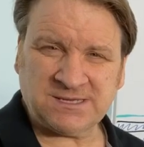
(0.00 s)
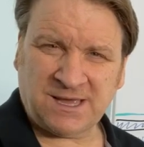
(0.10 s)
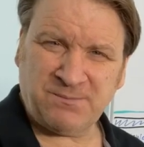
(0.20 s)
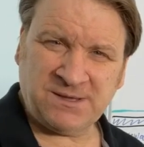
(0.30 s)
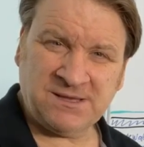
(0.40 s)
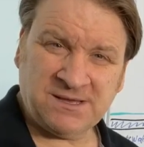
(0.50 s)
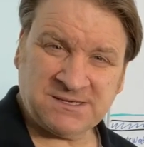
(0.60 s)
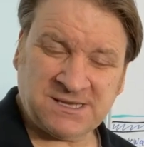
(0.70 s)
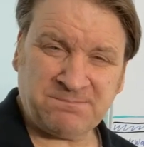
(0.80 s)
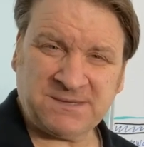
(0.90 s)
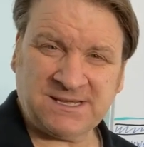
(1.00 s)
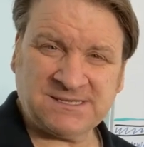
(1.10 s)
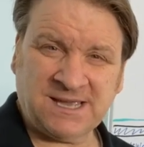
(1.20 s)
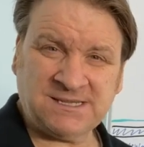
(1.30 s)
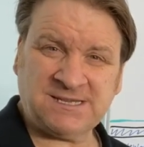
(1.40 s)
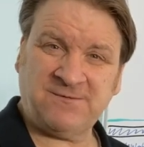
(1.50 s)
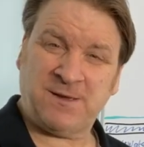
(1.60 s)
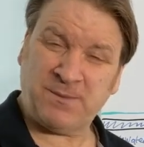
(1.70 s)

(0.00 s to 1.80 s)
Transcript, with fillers: type in Septic Tank TV.